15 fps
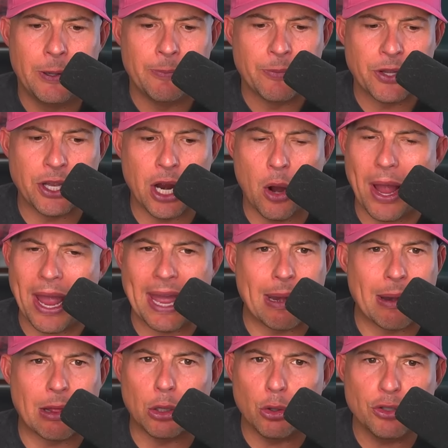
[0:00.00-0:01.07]

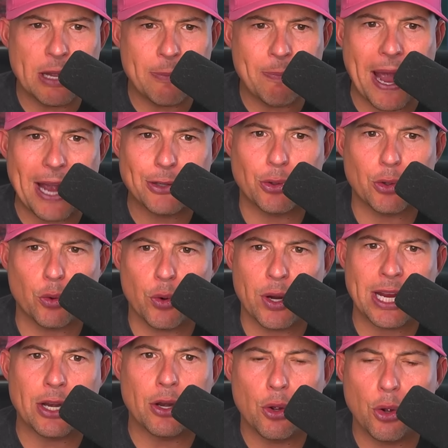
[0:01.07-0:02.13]
And losing Patrick
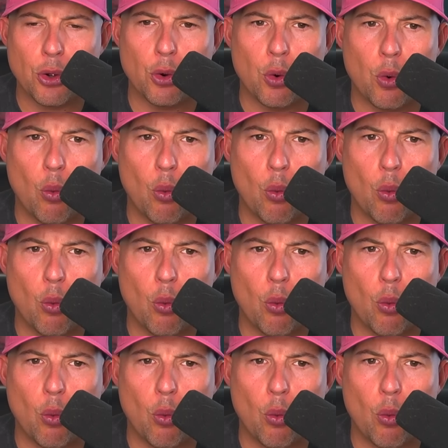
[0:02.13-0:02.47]
Reed, who,